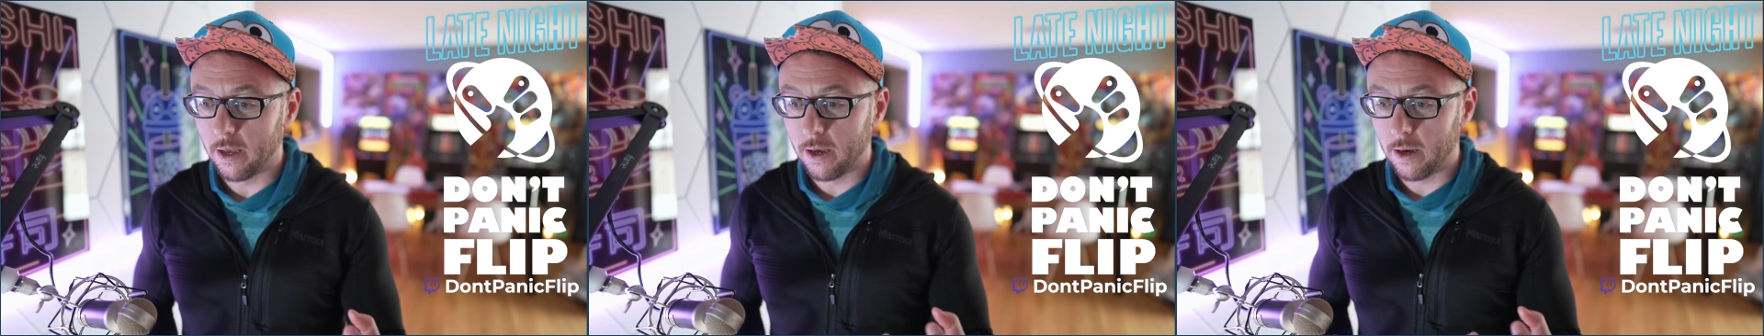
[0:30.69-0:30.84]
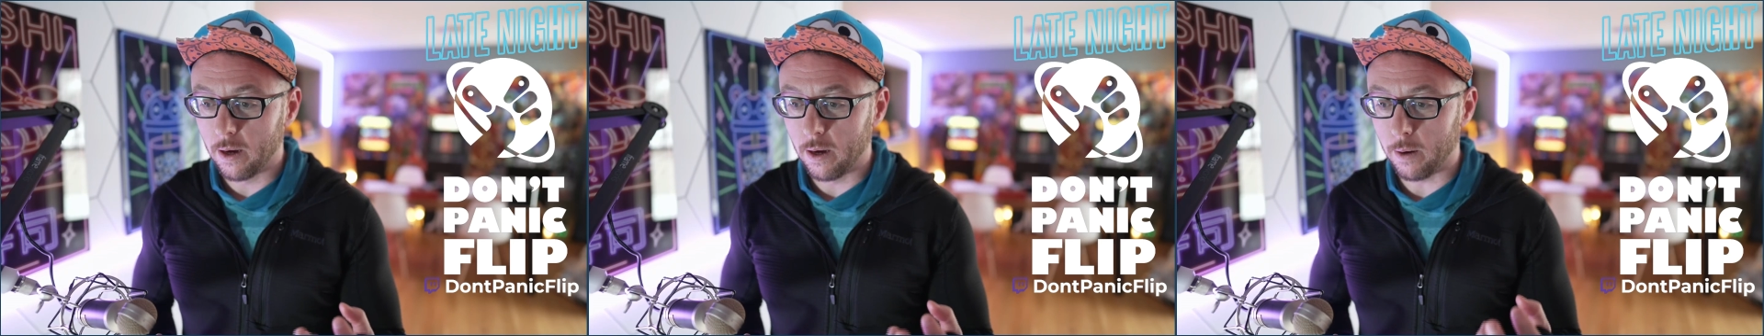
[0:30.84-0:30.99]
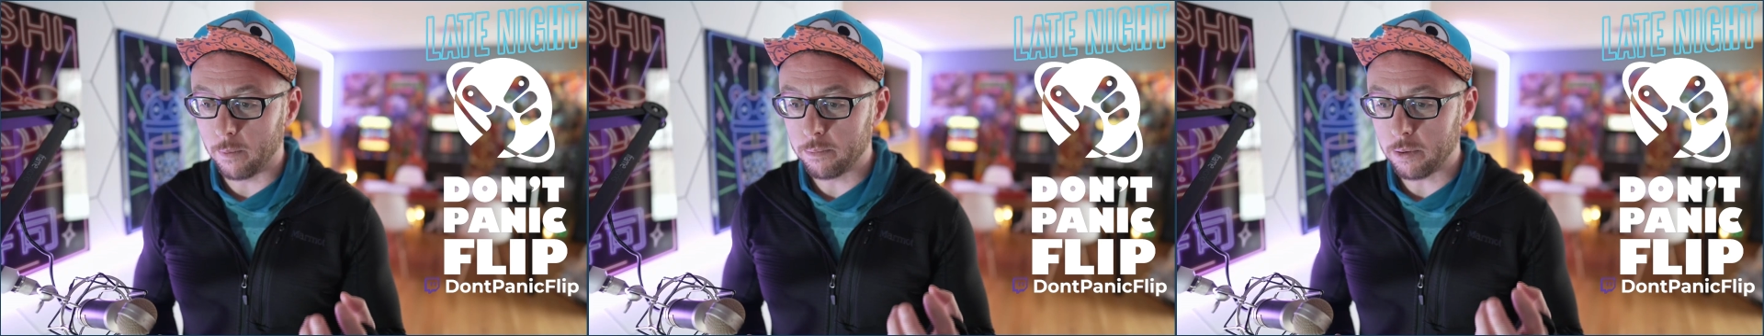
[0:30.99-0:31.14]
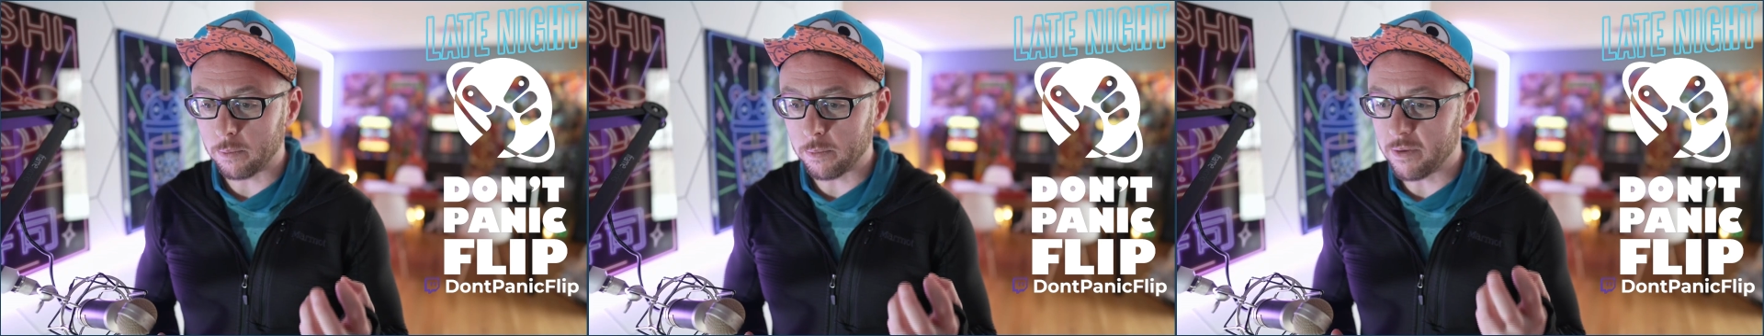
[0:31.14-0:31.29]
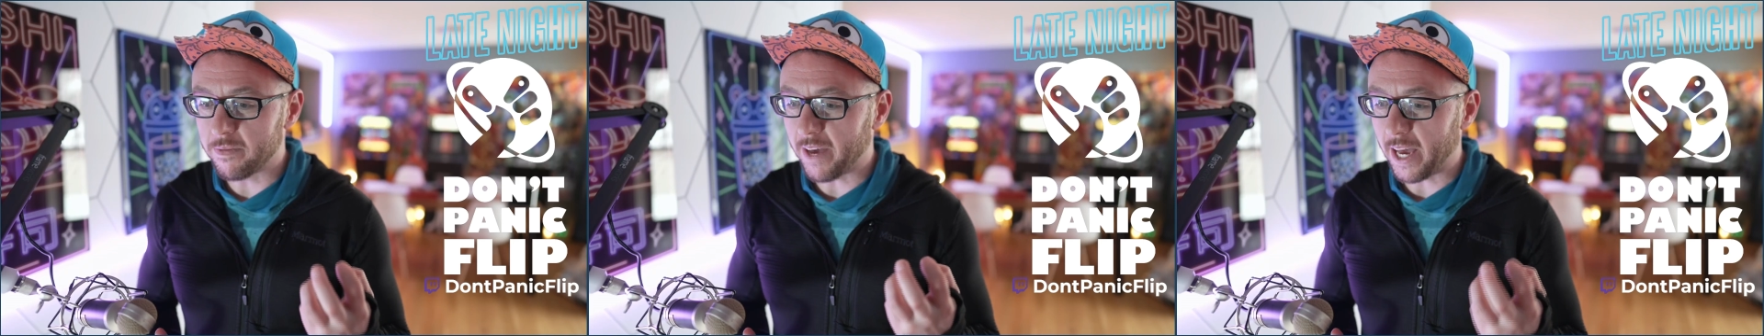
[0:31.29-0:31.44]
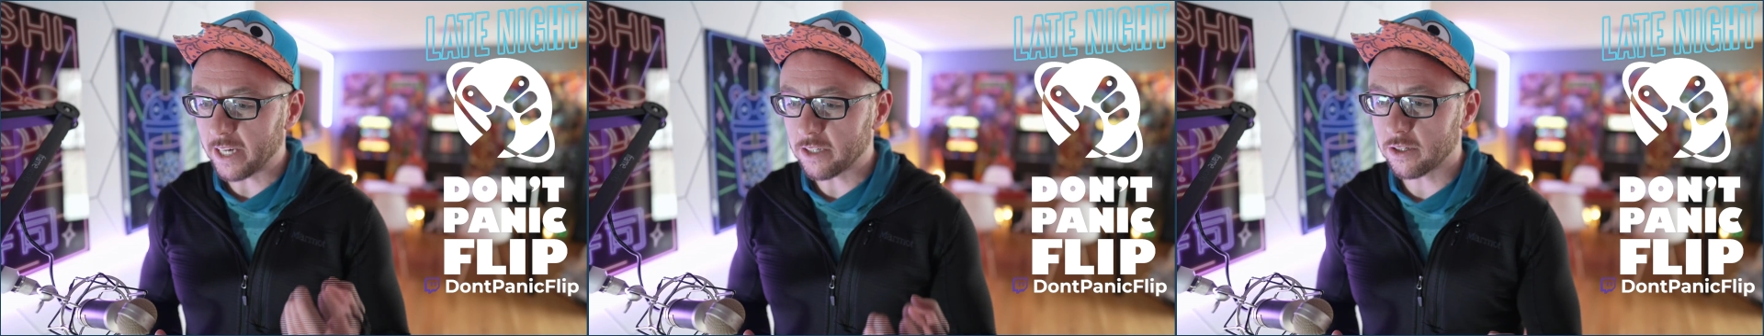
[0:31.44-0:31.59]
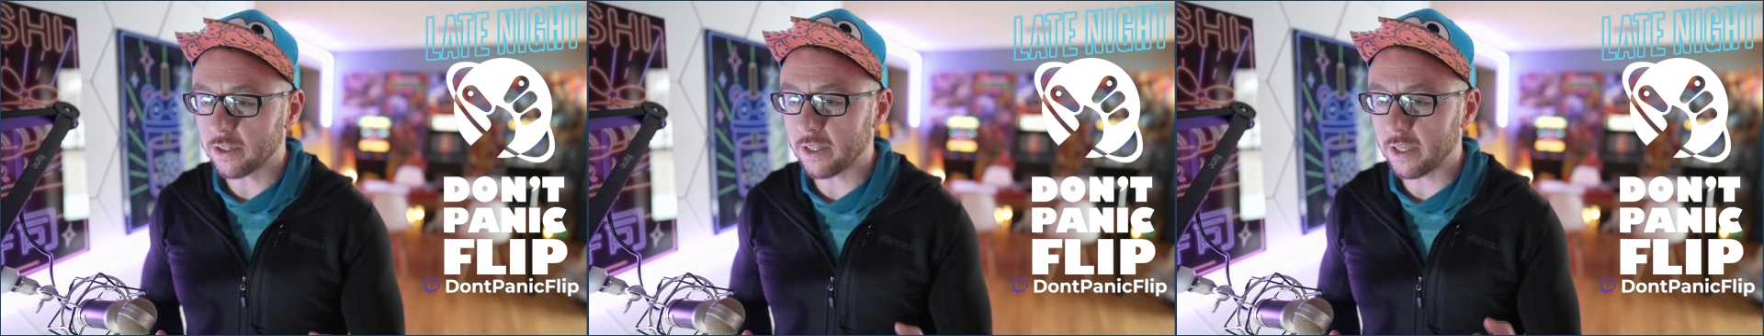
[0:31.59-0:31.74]
but we've
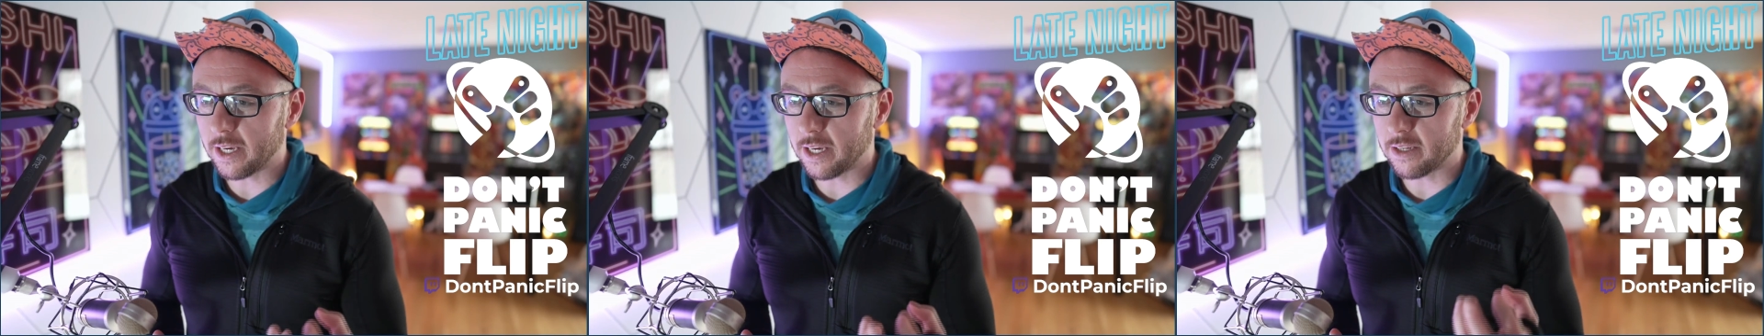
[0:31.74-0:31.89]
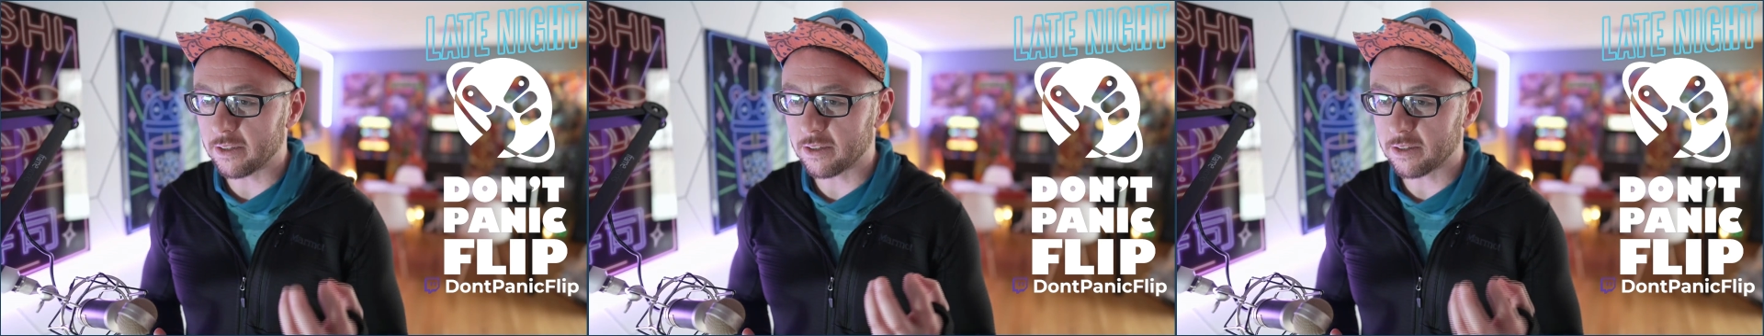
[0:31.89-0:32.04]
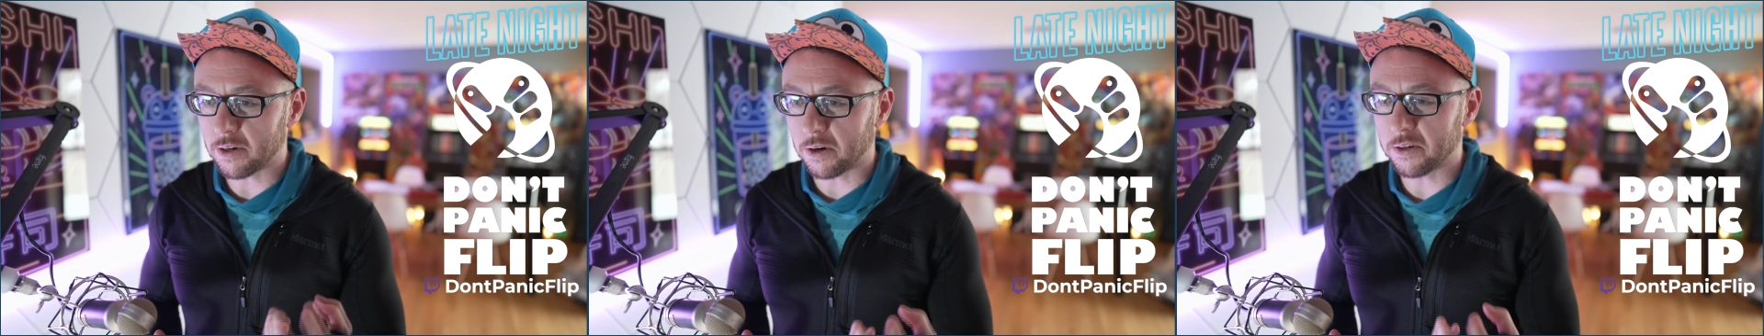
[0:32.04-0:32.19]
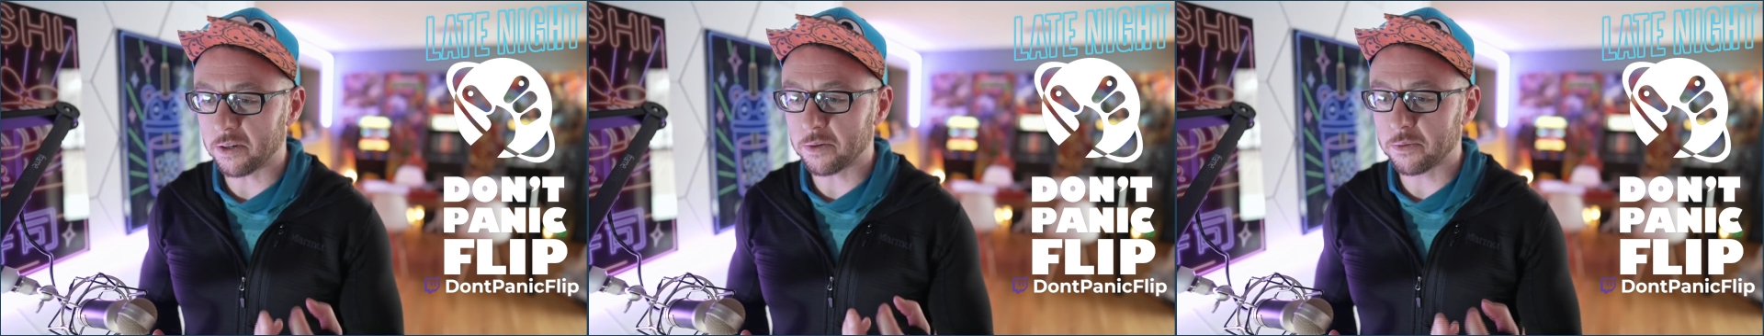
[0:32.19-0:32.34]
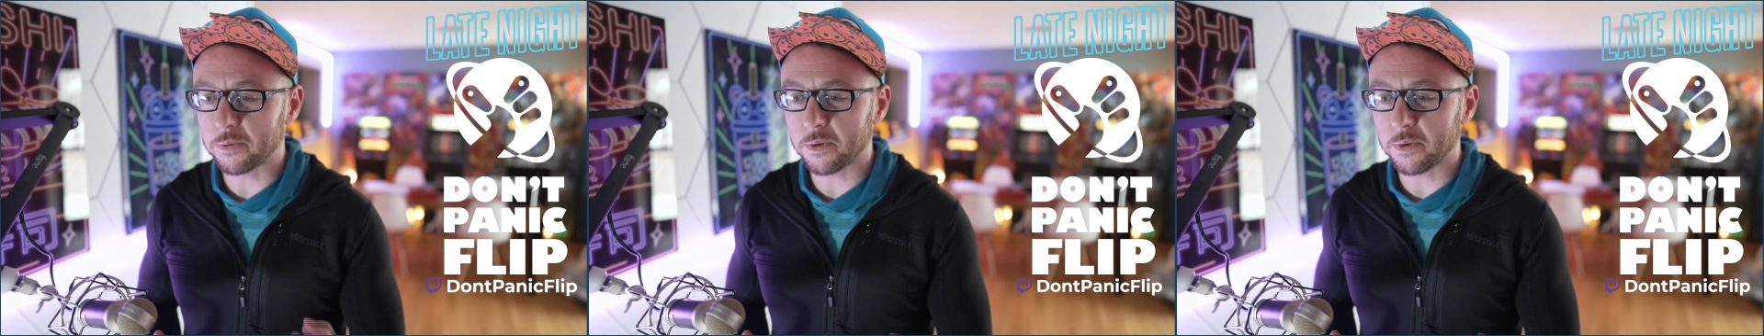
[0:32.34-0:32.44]
actually started